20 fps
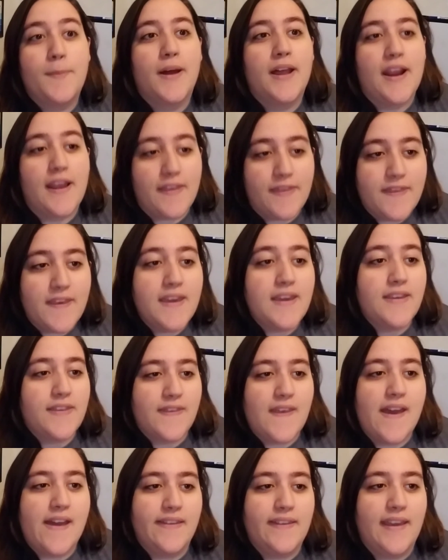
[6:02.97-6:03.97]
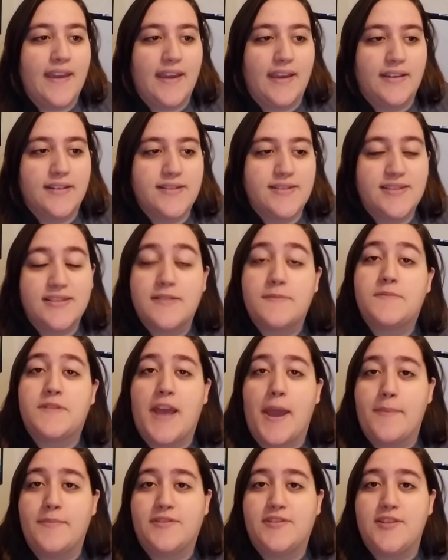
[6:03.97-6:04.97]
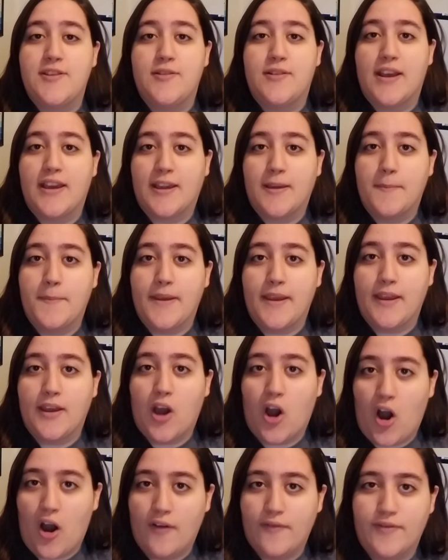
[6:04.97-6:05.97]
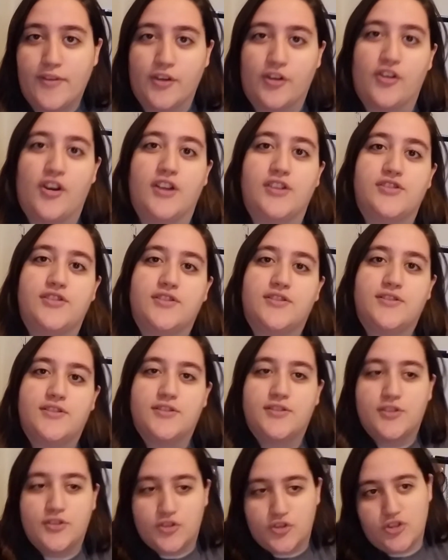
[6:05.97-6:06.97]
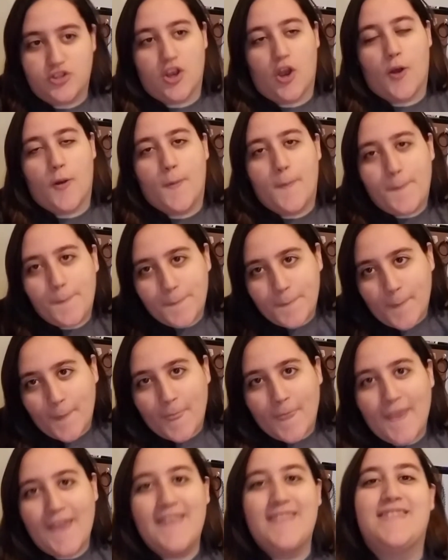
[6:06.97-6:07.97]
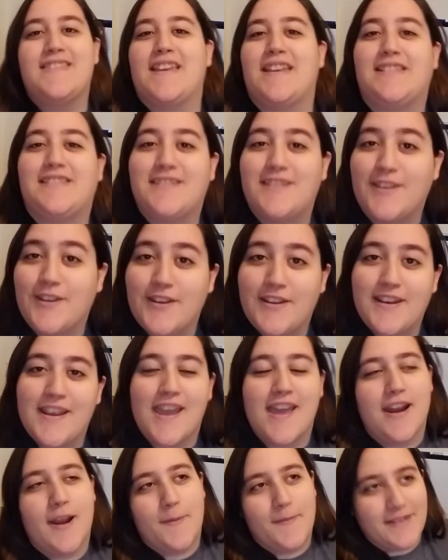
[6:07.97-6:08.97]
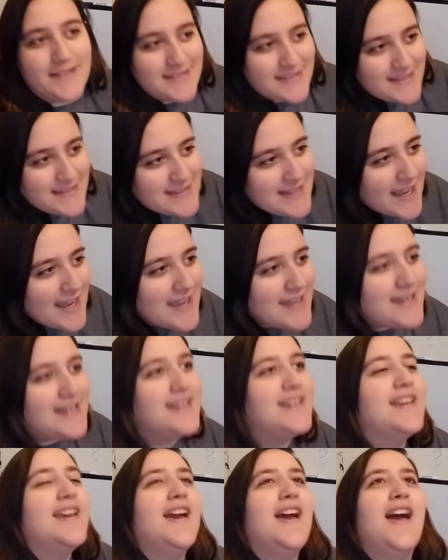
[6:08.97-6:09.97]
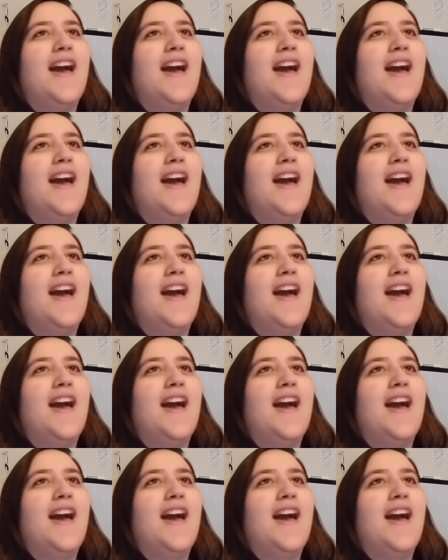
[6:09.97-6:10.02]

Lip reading: But I think that like sometime soon I can be off the crutches. So that's good, and I'm excited.